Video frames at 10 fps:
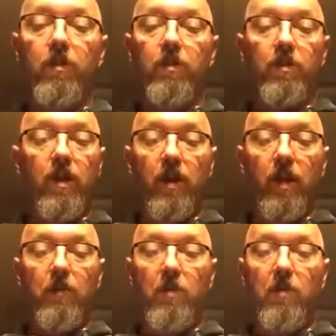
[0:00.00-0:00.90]
There's not
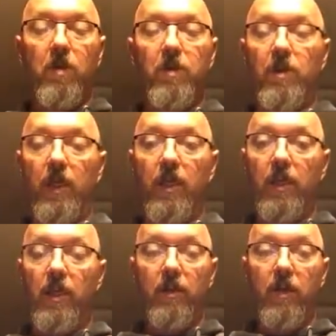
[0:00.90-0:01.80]
going to be much to get
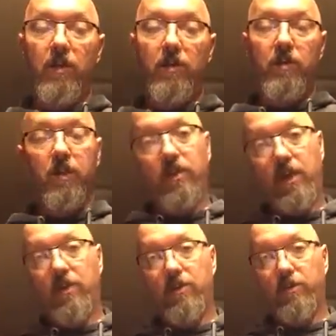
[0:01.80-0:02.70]
here either, since
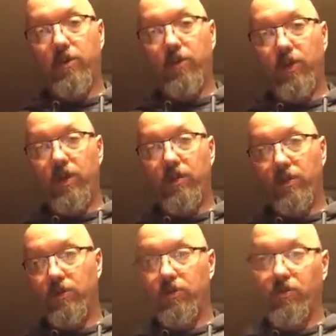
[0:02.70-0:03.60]
how there's no
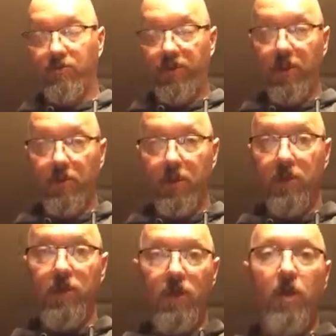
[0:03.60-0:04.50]
witnesses or no
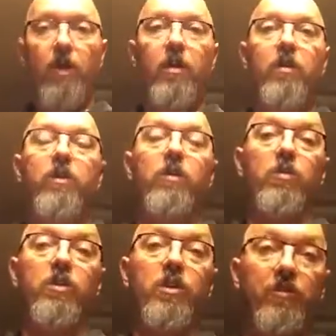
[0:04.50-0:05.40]
family. She
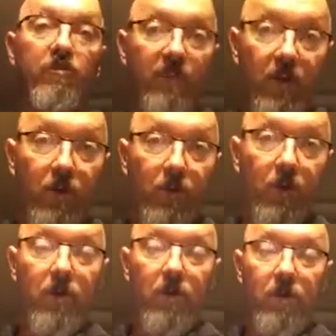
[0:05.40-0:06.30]
was just
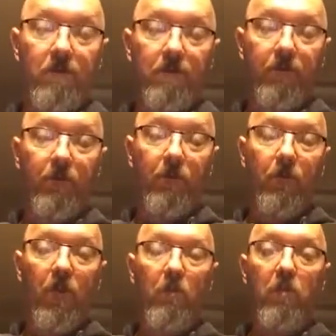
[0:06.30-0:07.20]
found
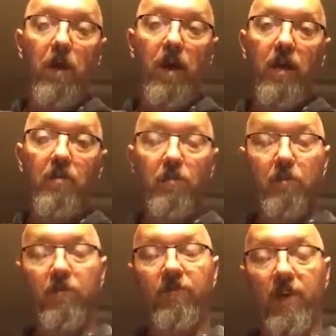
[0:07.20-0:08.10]
by a
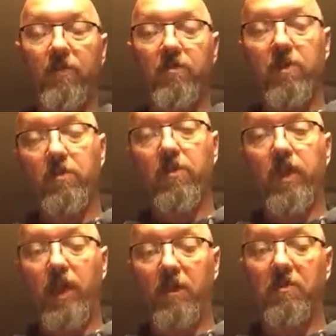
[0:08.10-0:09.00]
family member
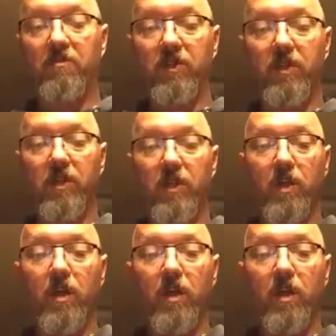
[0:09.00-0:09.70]
that came to visit.